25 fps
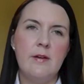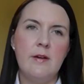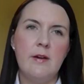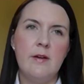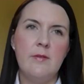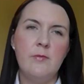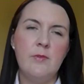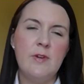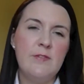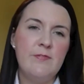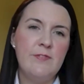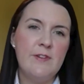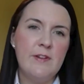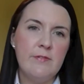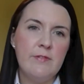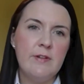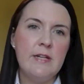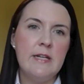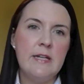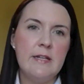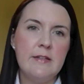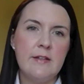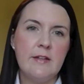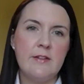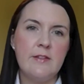We feel
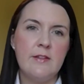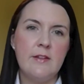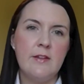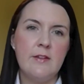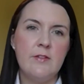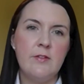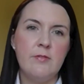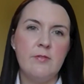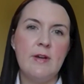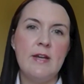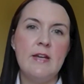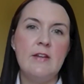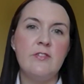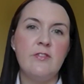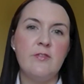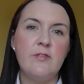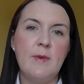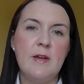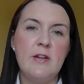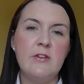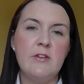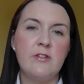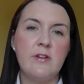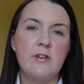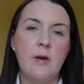really that the rate of
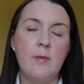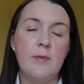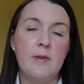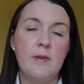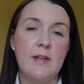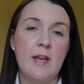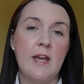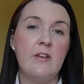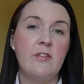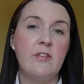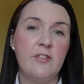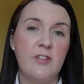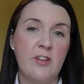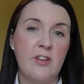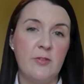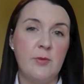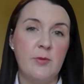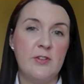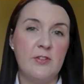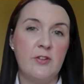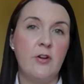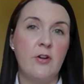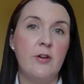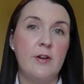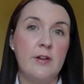major complications, as we
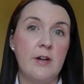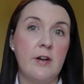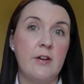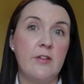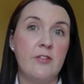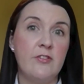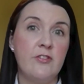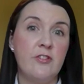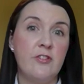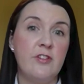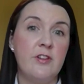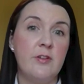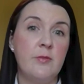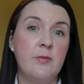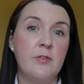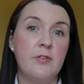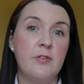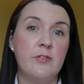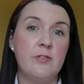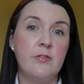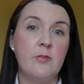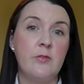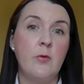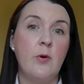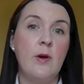saw in our study,
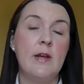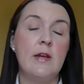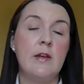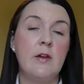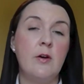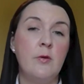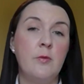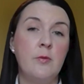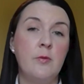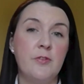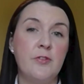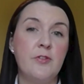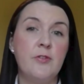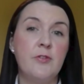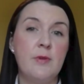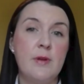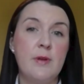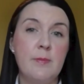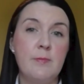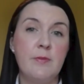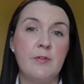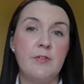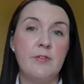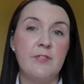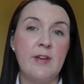was quite low. It was
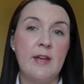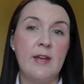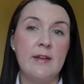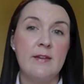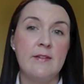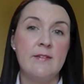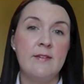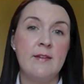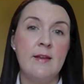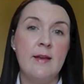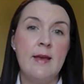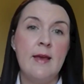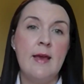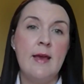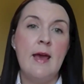3%.